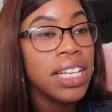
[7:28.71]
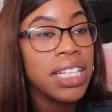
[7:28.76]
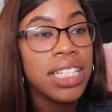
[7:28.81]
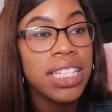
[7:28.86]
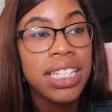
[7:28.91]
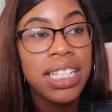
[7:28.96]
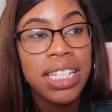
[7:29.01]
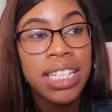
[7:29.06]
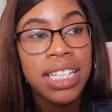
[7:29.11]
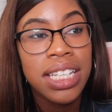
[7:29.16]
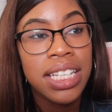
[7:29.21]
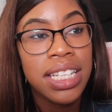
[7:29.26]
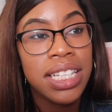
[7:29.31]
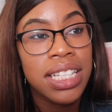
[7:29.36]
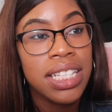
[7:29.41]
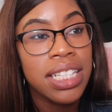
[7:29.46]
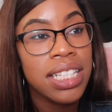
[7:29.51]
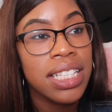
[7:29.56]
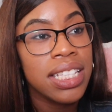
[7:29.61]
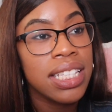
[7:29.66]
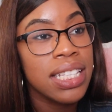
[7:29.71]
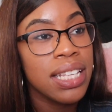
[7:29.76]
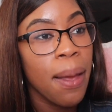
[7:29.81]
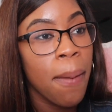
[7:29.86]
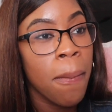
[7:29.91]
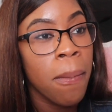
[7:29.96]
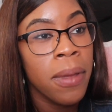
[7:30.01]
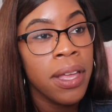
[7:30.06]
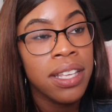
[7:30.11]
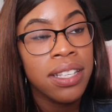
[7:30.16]
She's
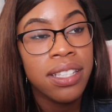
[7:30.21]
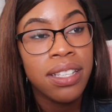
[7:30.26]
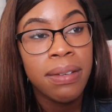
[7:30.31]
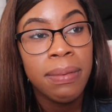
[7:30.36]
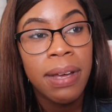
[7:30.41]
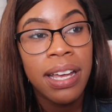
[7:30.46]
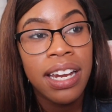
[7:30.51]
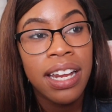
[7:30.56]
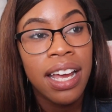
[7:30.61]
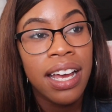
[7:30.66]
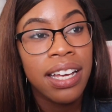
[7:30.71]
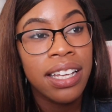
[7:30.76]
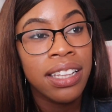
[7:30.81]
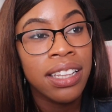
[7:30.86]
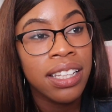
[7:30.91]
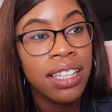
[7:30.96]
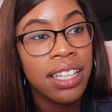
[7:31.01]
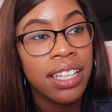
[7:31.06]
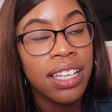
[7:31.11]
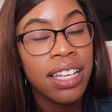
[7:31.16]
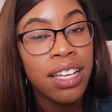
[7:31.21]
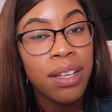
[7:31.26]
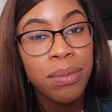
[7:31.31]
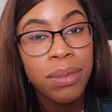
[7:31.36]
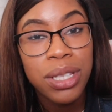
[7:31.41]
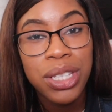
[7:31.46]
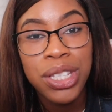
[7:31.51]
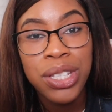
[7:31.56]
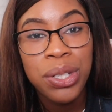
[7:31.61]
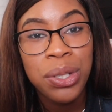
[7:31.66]
been somebody I can look up
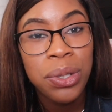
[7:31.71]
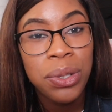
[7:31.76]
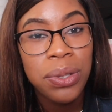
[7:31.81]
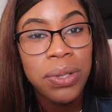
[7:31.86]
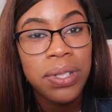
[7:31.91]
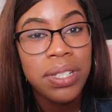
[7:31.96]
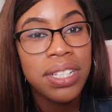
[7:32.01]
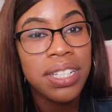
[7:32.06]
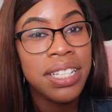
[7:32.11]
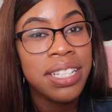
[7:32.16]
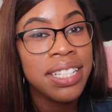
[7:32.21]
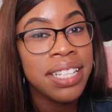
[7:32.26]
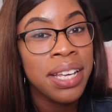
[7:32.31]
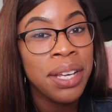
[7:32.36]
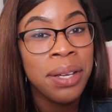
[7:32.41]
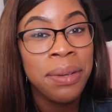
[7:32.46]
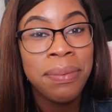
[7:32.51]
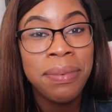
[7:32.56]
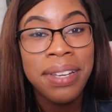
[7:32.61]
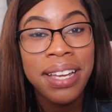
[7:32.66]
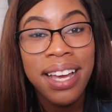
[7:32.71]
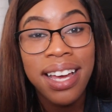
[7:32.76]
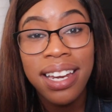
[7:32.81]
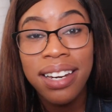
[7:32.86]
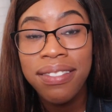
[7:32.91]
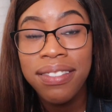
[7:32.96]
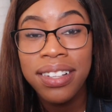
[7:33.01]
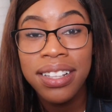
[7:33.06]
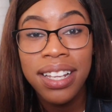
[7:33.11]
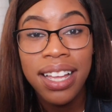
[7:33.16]
to. She's helped me
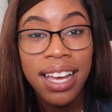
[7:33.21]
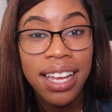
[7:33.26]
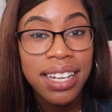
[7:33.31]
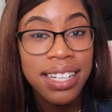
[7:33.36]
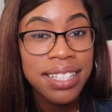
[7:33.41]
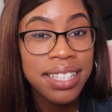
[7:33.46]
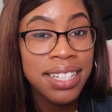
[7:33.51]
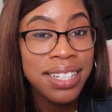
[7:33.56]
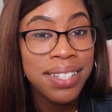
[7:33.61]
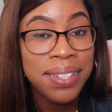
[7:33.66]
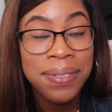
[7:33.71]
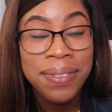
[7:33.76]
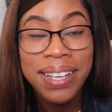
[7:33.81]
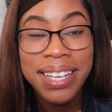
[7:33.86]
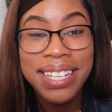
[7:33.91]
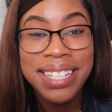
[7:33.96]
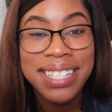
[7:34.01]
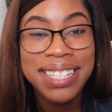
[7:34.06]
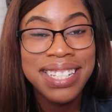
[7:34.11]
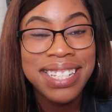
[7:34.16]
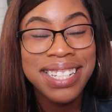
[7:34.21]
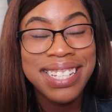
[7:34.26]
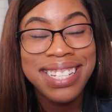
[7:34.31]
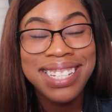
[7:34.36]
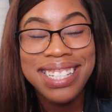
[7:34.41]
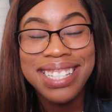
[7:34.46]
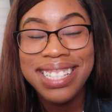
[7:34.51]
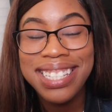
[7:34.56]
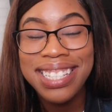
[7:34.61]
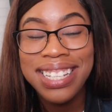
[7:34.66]
out of a lot of
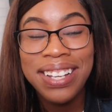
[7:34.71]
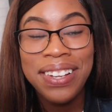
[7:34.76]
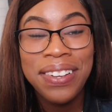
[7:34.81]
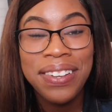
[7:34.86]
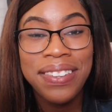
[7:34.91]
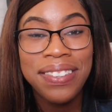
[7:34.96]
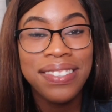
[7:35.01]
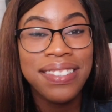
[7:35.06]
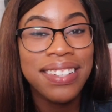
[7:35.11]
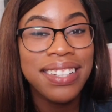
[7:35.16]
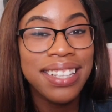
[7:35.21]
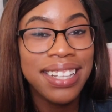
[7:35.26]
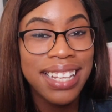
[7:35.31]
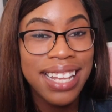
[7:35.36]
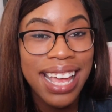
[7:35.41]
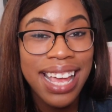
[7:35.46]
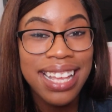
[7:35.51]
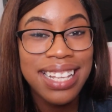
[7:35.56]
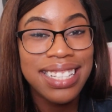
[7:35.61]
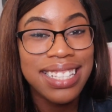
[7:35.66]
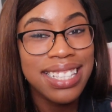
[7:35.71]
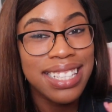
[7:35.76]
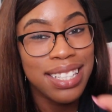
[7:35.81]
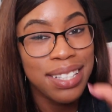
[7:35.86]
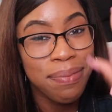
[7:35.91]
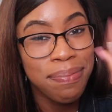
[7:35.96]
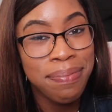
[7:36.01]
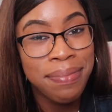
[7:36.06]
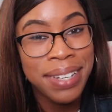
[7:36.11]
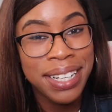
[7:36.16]
situations. So
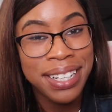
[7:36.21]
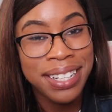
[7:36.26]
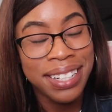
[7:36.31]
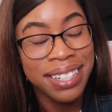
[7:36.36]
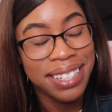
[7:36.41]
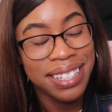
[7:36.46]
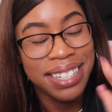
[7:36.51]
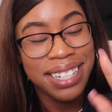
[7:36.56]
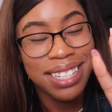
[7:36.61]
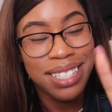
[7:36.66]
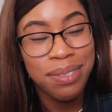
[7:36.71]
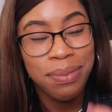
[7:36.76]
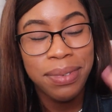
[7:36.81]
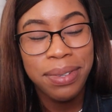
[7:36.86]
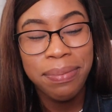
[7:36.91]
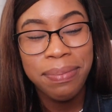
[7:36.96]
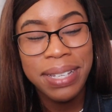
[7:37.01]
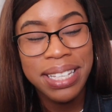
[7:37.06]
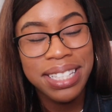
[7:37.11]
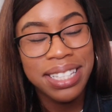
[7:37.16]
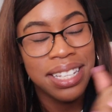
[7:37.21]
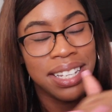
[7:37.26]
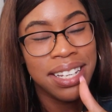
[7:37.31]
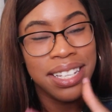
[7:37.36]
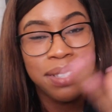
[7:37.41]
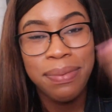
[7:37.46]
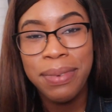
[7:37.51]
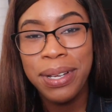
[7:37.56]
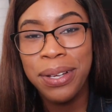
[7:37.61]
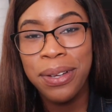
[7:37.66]
that's my girl. That's my bestie.
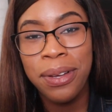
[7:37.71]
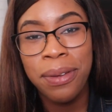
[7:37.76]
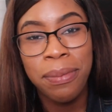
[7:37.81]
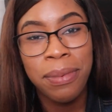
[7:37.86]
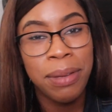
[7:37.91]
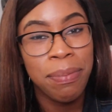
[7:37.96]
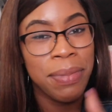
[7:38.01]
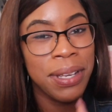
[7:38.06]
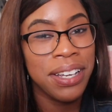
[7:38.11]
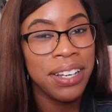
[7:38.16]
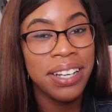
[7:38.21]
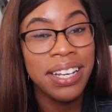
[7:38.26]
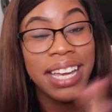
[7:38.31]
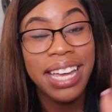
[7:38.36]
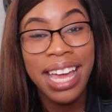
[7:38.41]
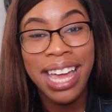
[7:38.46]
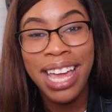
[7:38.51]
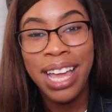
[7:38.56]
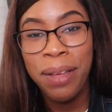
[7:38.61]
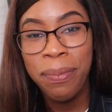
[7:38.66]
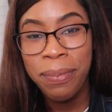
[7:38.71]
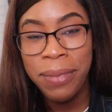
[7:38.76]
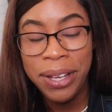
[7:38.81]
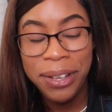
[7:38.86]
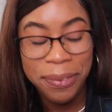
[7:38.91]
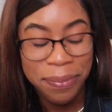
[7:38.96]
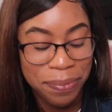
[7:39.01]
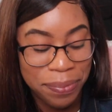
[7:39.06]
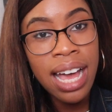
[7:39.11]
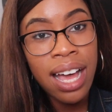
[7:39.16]
That's my homie, period. Hey,
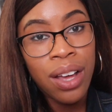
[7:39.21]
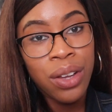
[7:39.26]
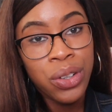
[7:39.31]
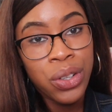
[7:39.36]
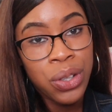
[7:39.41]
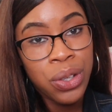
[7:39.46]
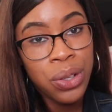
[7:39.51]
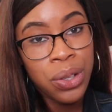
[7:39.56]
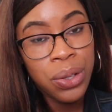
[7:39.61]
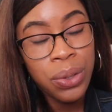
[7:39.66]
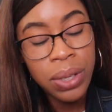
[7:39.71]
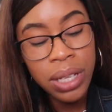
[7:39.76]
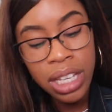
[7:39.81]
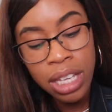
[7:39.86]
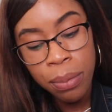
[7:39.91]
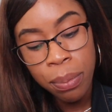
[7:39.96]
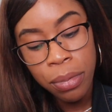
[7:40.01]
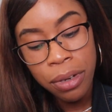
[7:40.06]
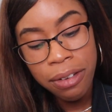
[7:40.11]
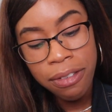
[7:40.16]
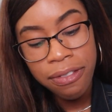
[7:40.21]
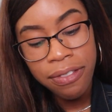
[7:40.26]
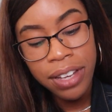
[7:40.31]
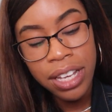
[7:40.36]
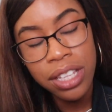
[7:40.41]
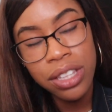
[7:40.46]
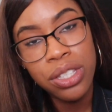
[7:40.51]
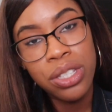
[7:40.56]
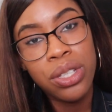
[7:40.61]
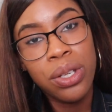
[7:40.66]
mom. How do you keep your
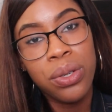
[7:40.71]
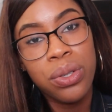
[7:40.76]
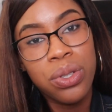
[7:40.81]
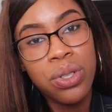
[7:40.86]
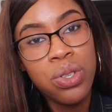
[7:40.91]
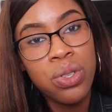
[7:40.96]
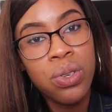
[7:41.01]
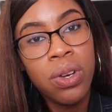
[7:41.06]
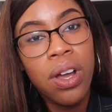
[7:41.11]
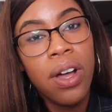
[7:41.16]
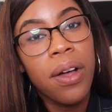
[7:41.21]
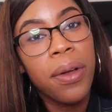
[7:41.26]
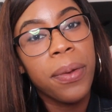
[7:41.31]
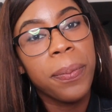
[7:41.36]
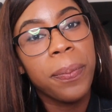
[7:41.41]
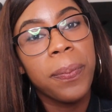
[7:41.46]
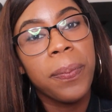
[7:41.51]
faith so strong?